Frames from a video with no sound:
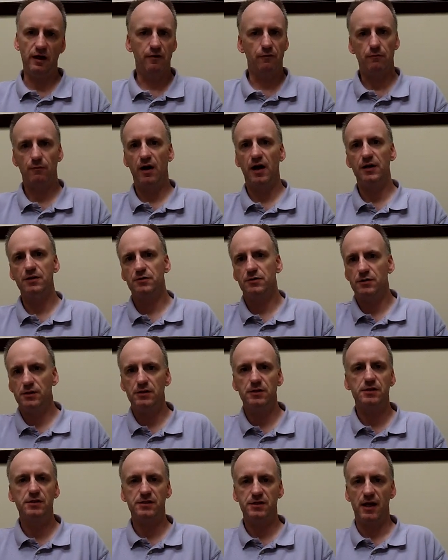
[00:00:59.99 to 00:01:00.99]
Everybody
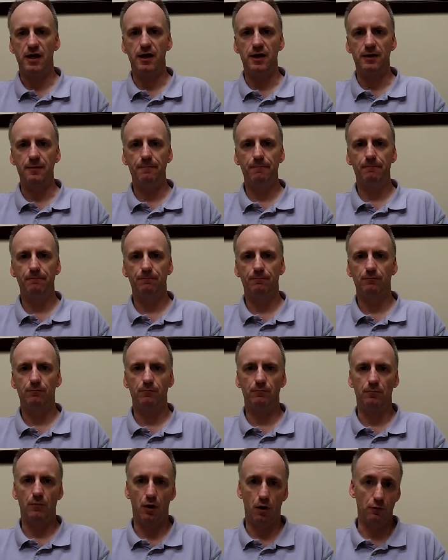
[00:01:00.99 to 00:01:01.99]
treated the same,
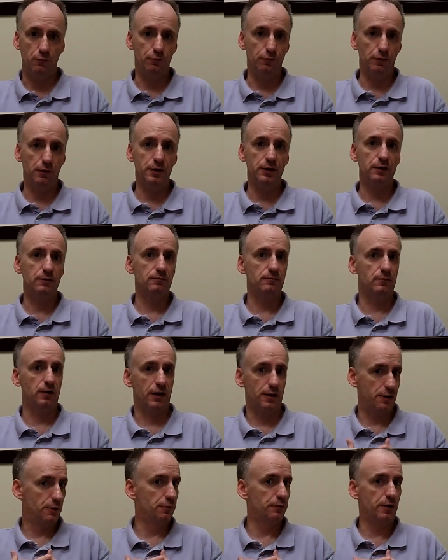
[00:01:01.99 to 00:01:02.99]
hopefully.
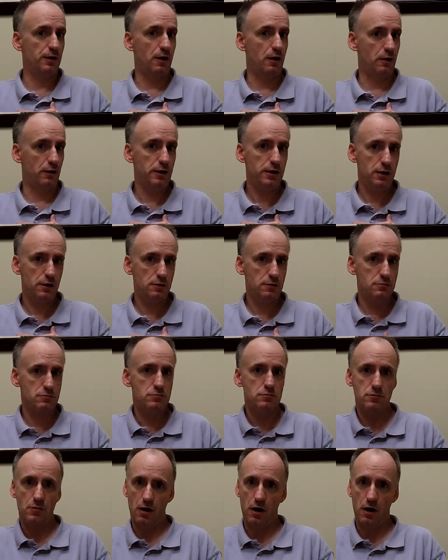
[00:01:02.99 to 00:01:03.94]
I know they are here.